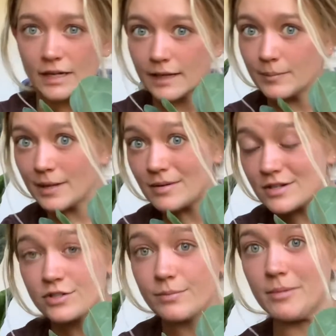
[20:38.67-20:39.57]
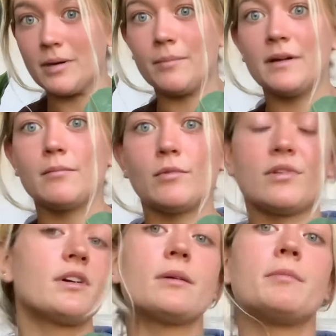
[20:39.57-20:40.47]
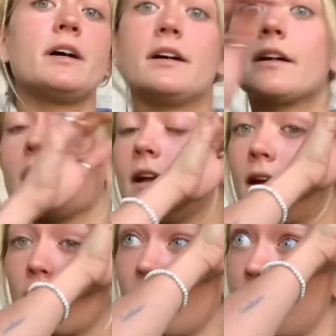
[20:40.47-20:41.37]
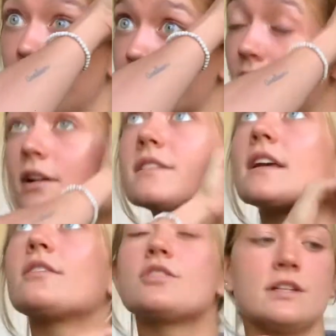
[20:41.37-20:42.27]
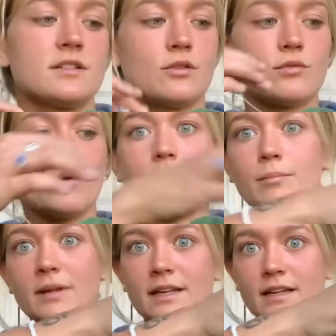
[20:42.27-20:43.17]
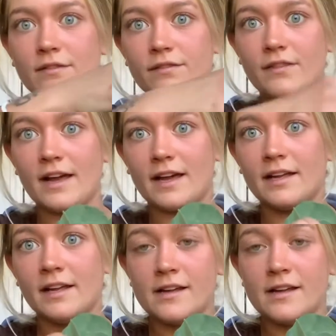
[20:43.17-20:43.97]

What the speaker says: Maybe it should be pupping more, but it really puts all its energy into growing big and fat.